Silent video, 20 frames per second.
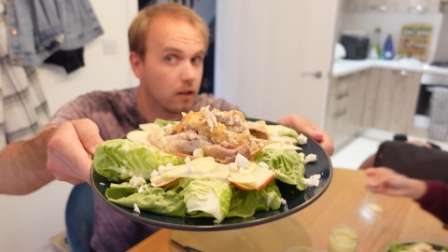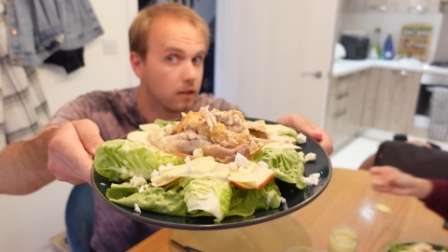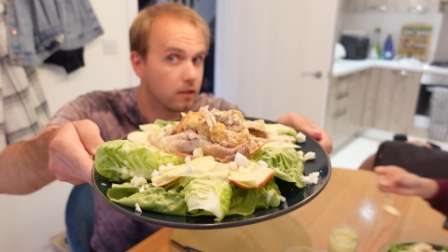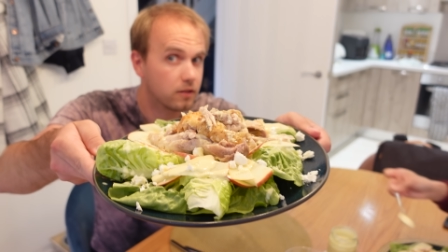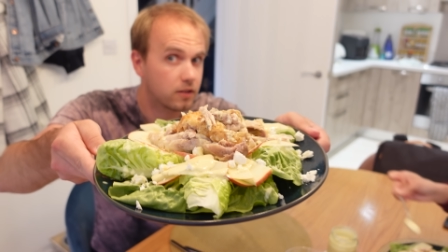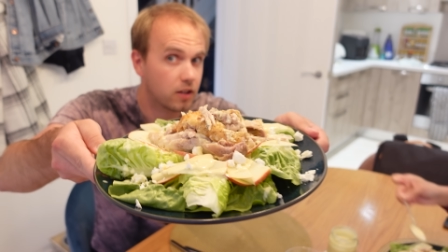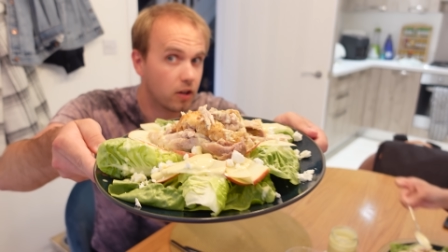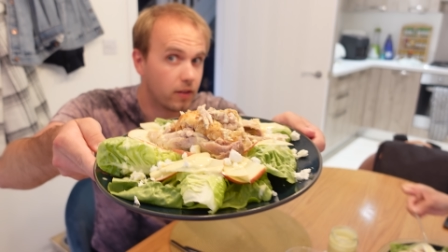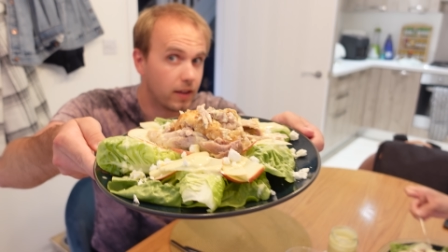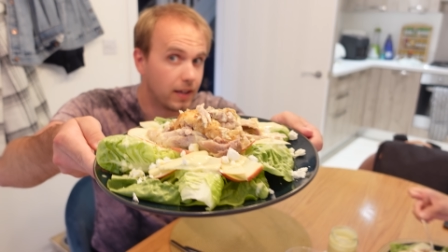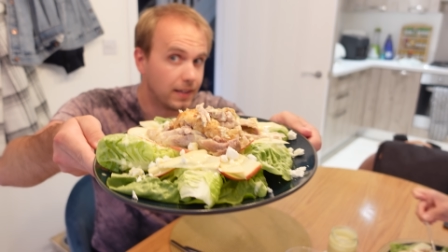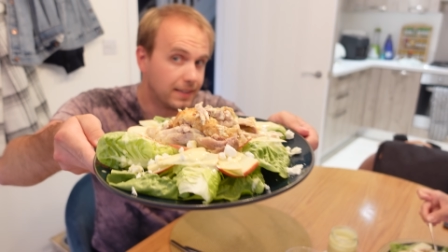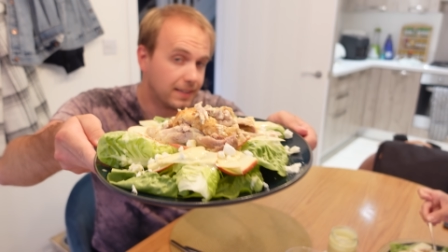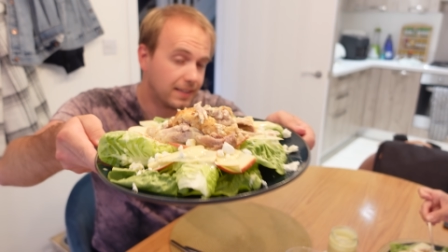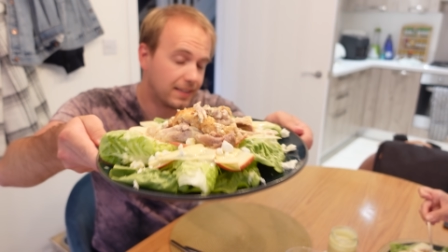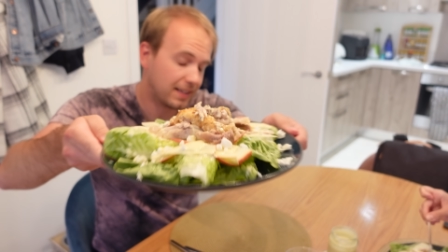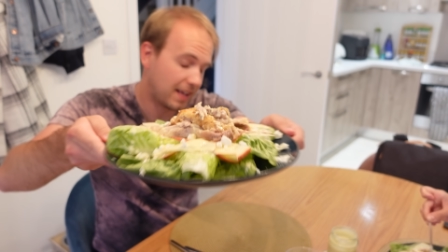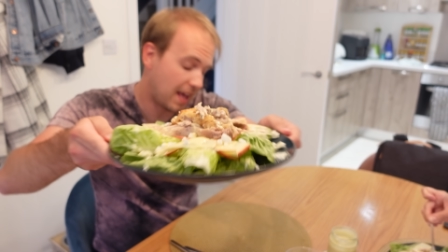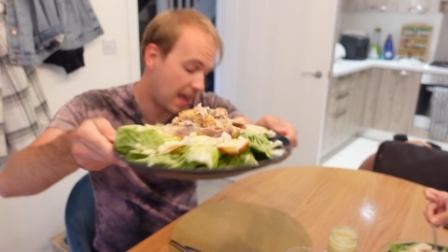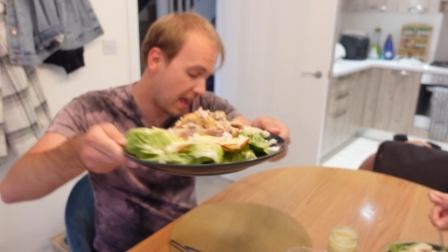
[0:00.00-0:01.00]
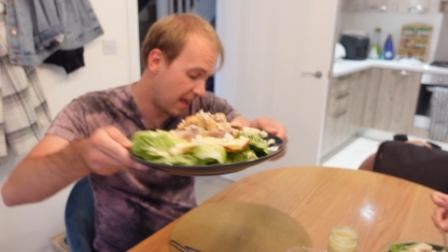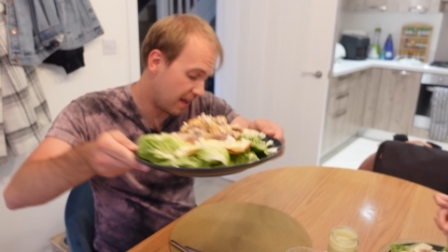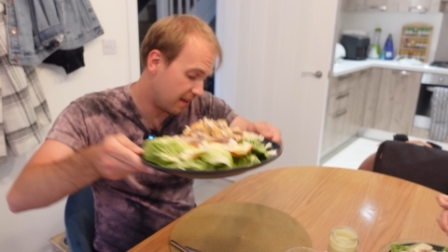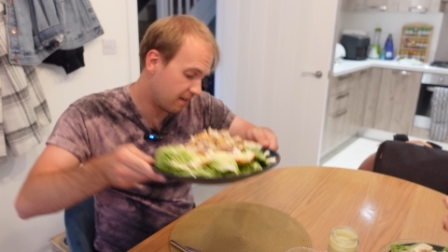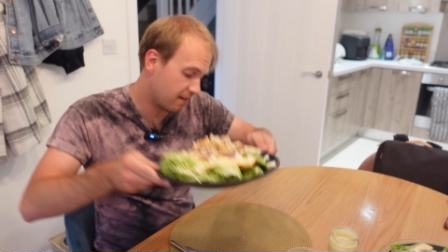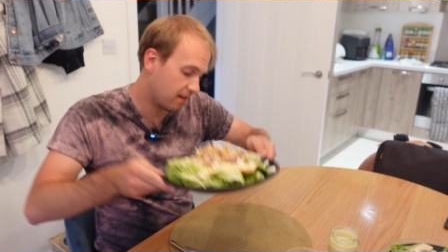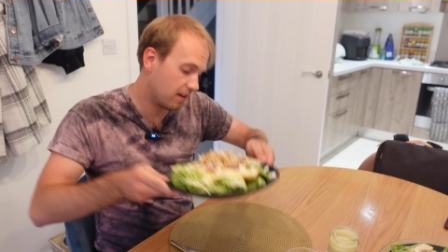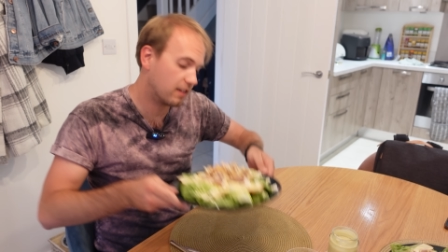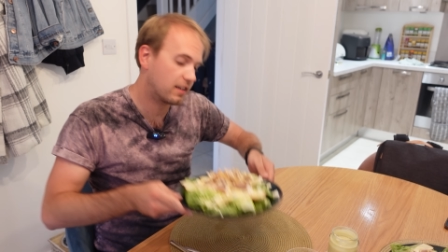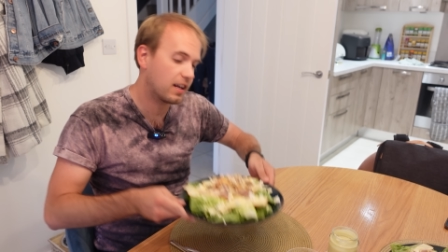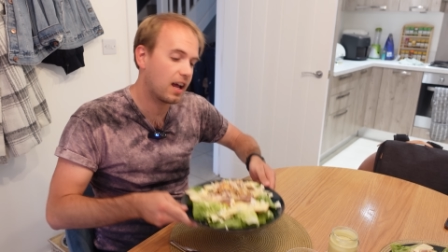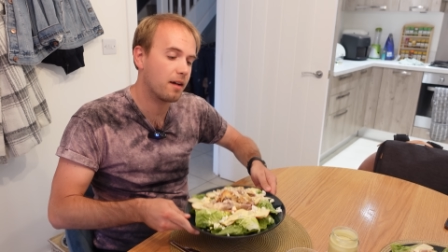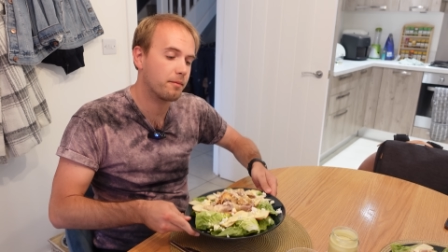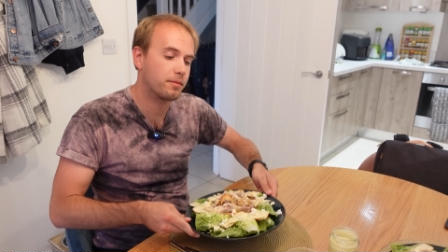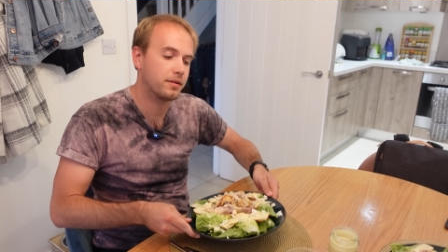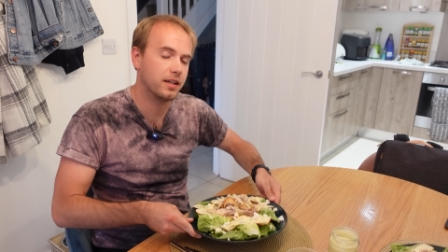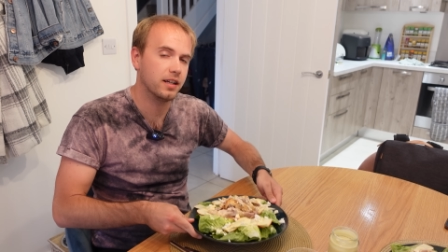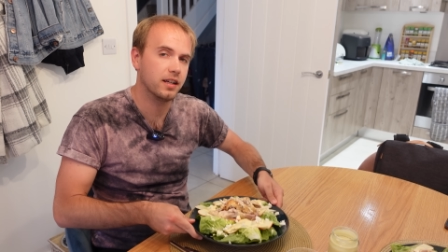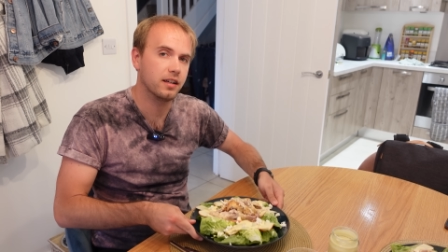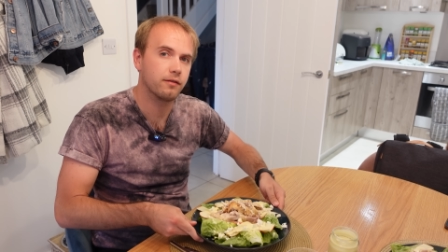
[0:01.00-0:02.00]
So this is
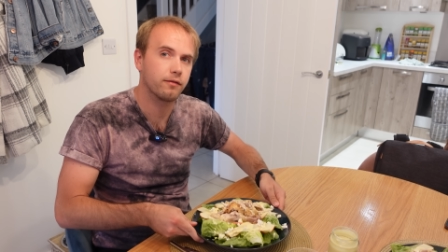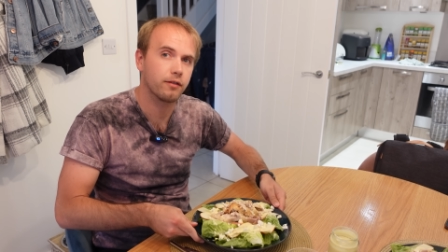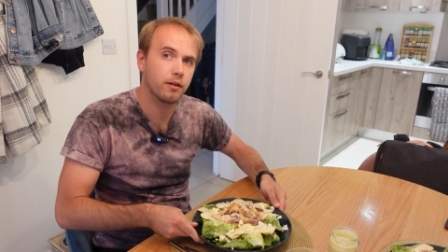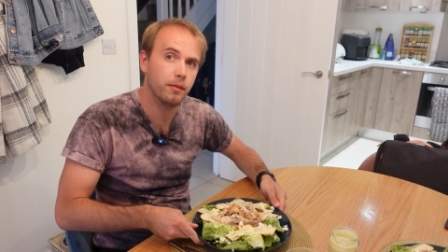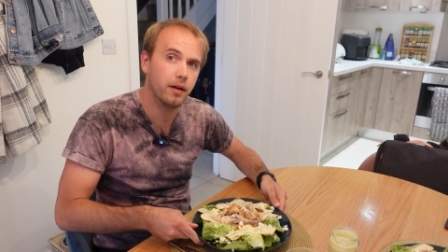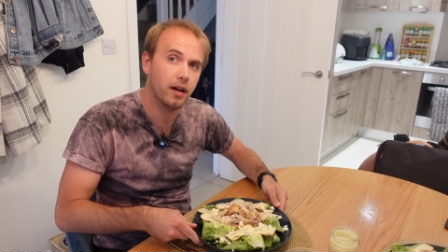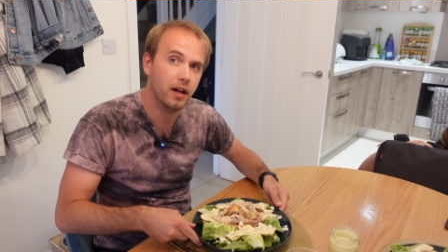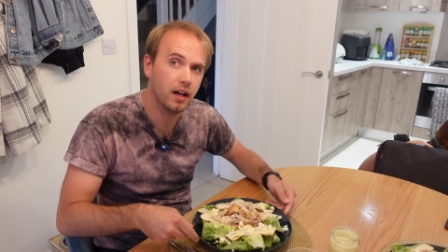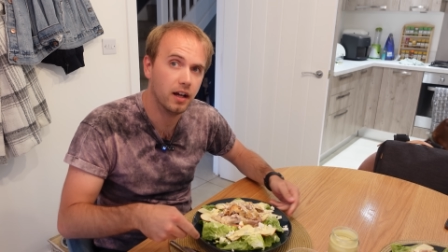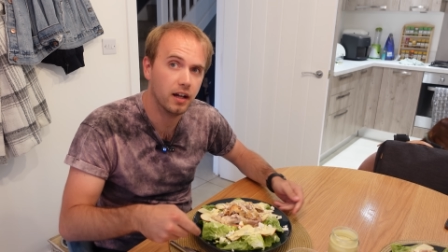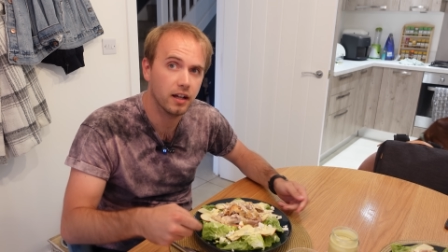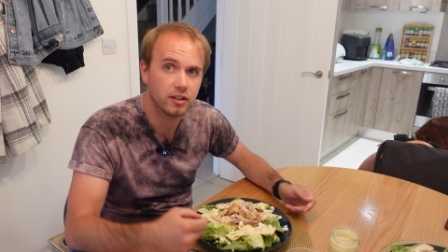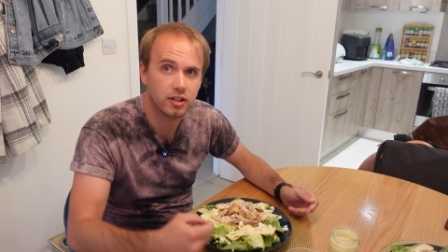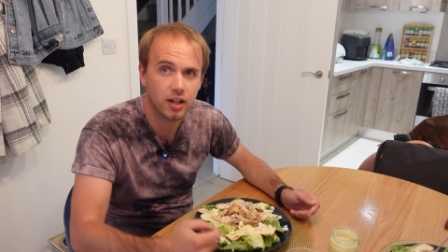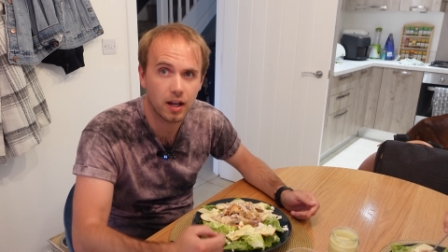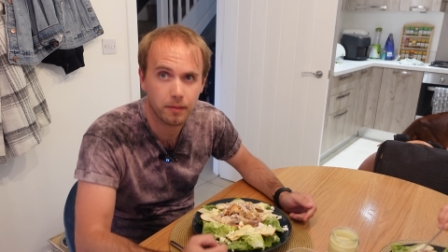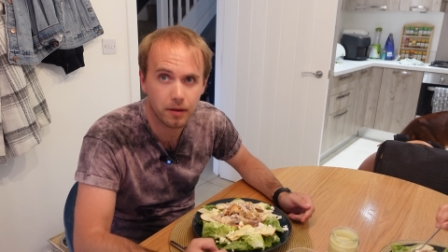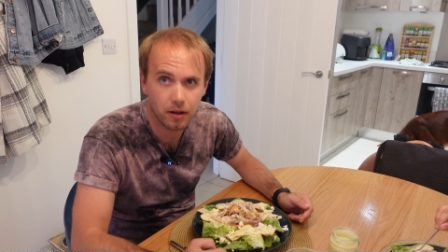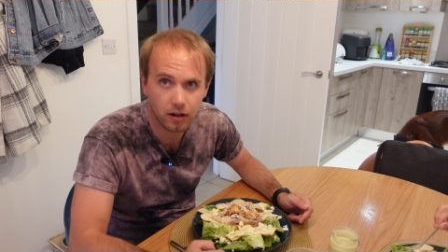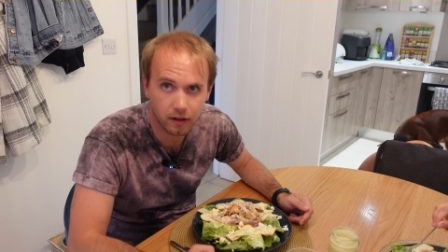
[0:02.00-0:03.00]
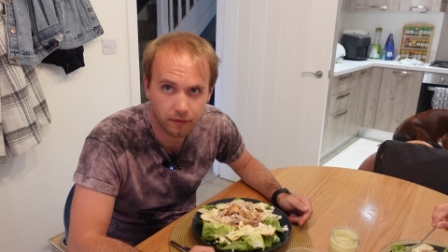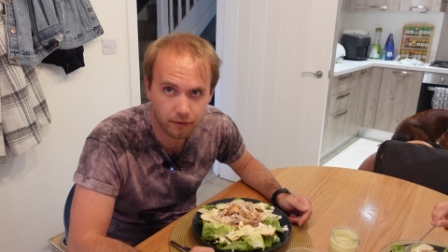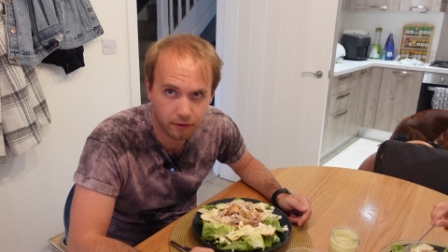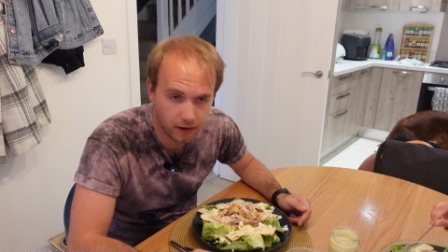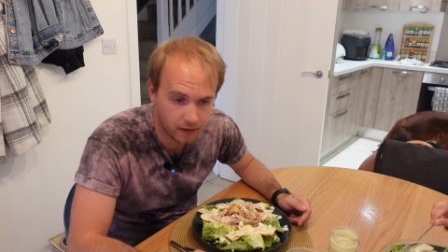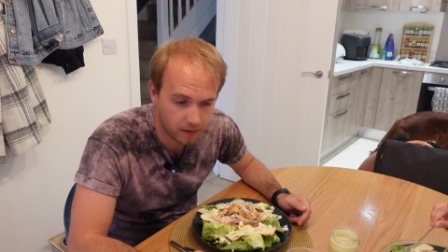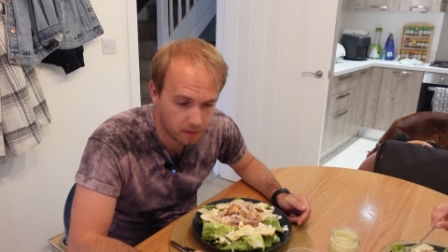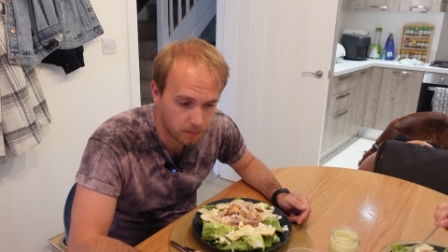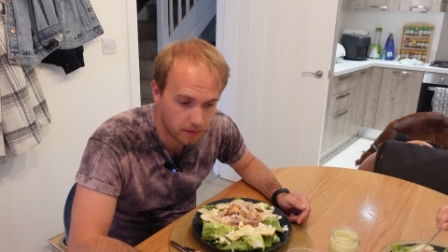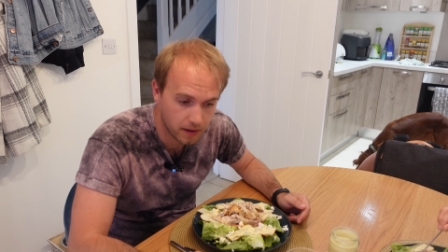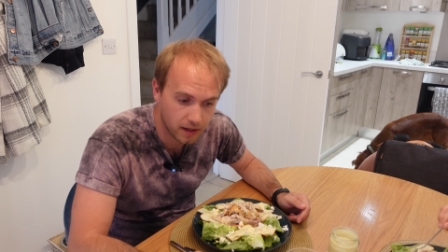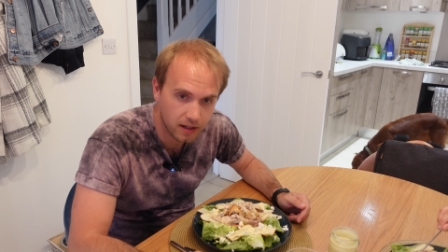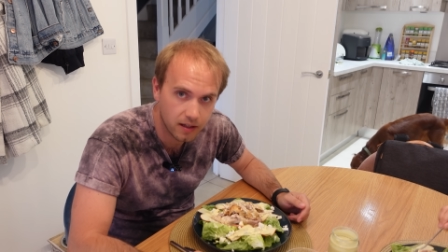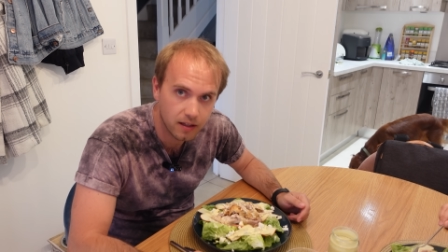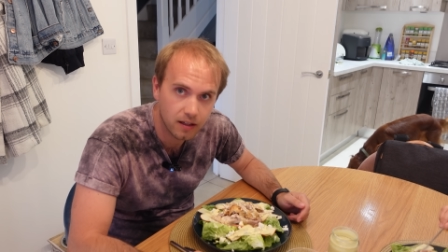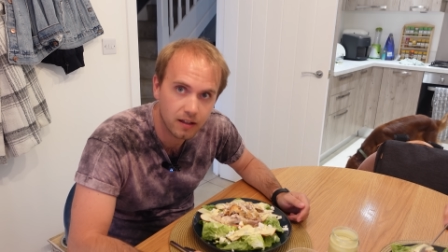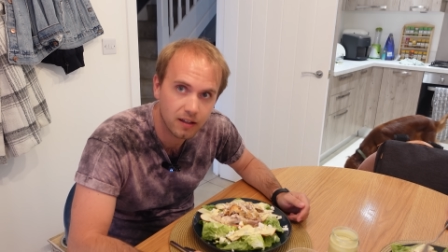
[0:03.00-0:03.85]
adapted from a Jamie Oliver recipe.